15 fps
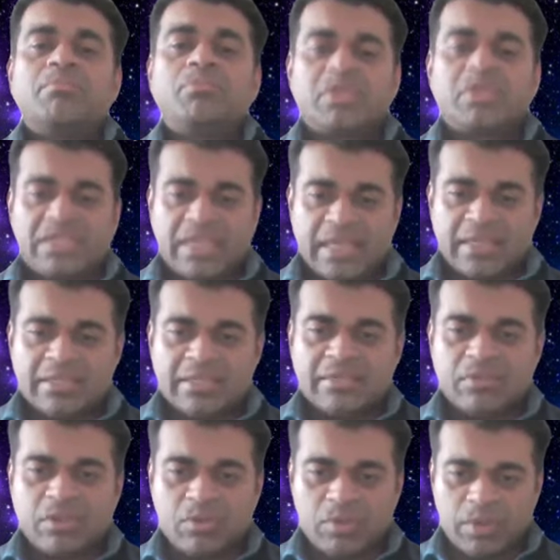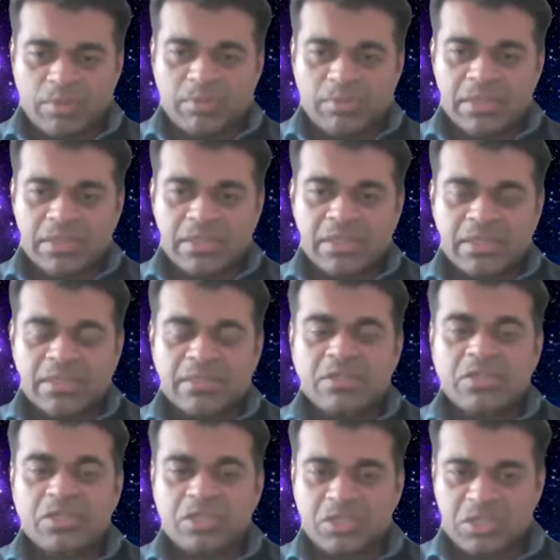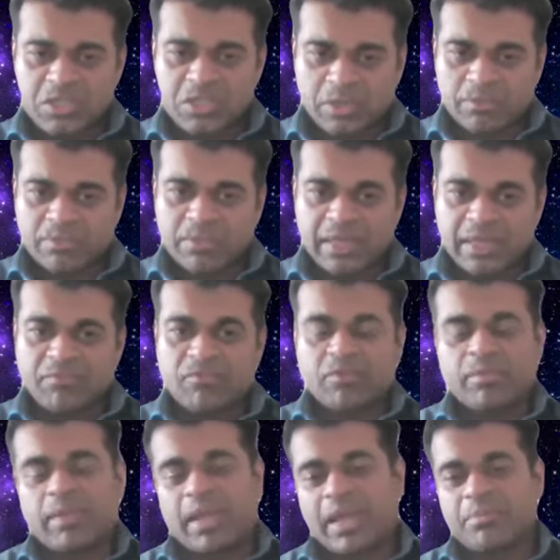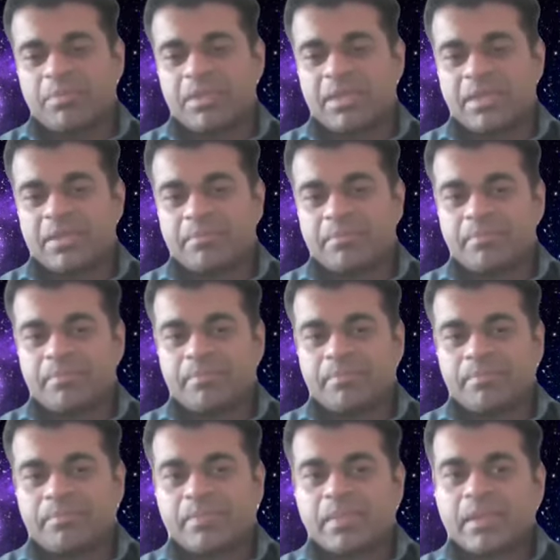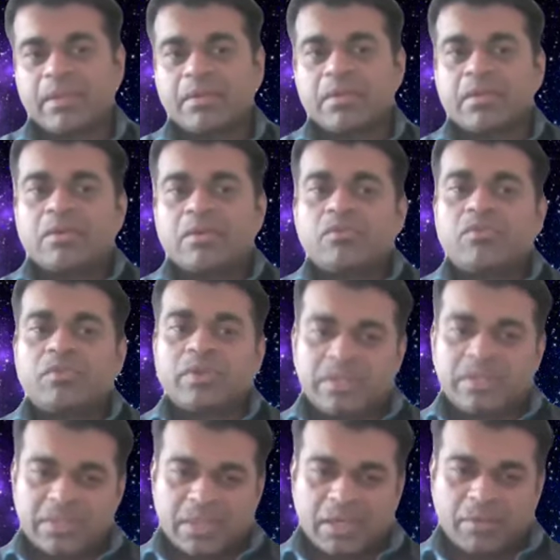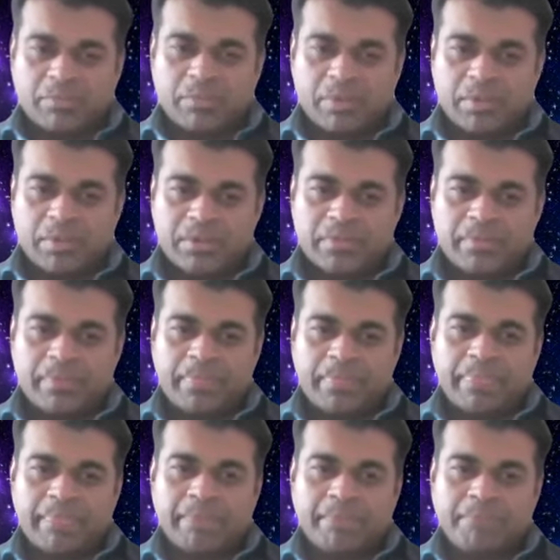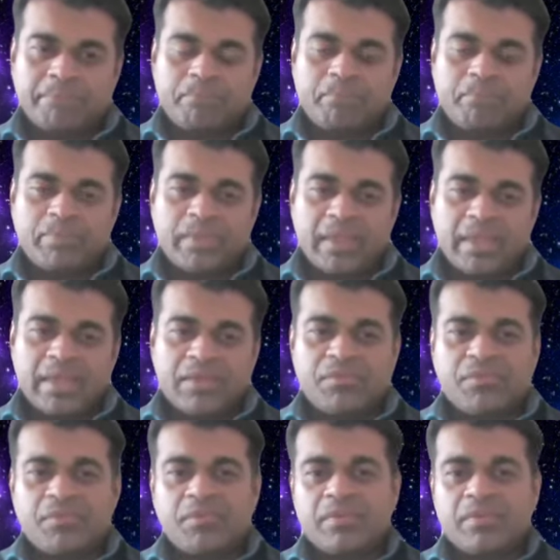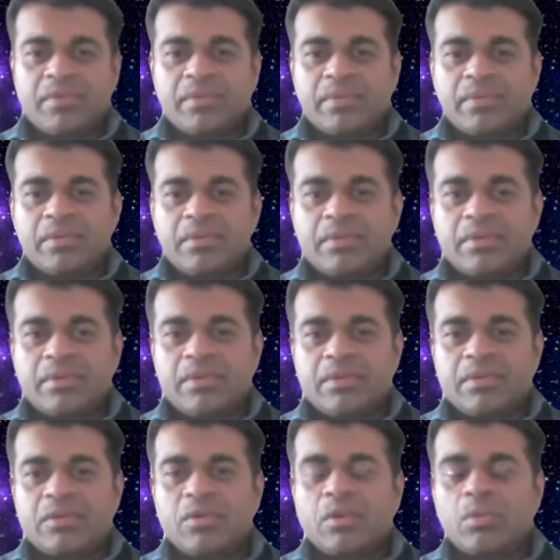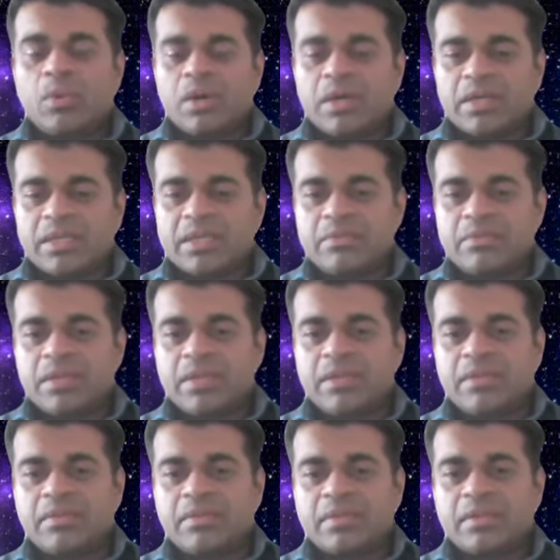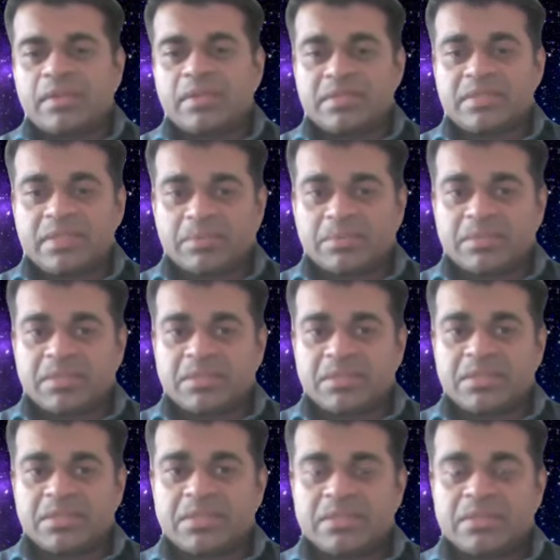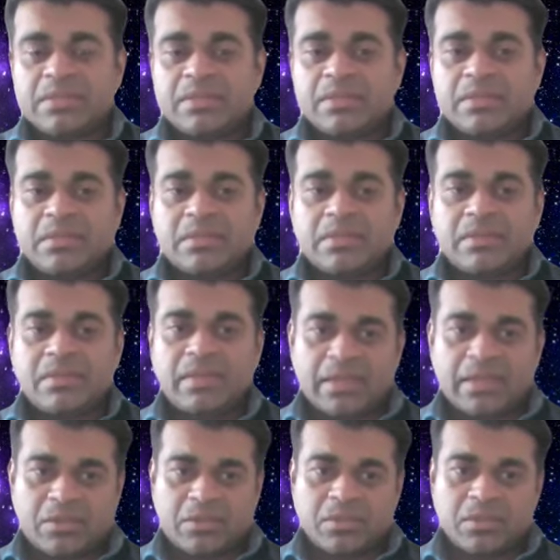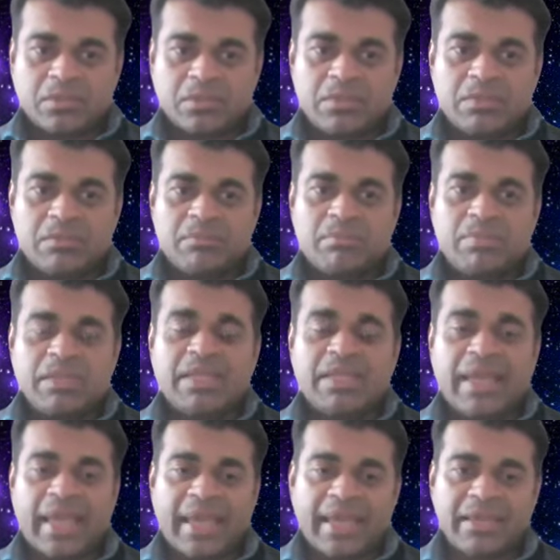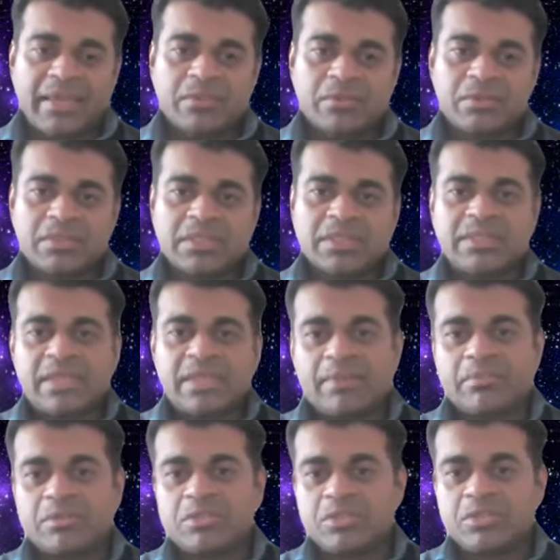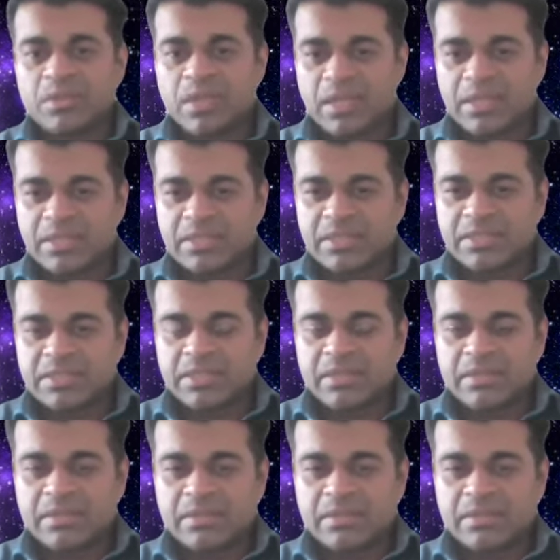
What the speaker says: protective equipment to stop that from happening. For example, if you're working with a substance that could be inhaled and damage your lungs,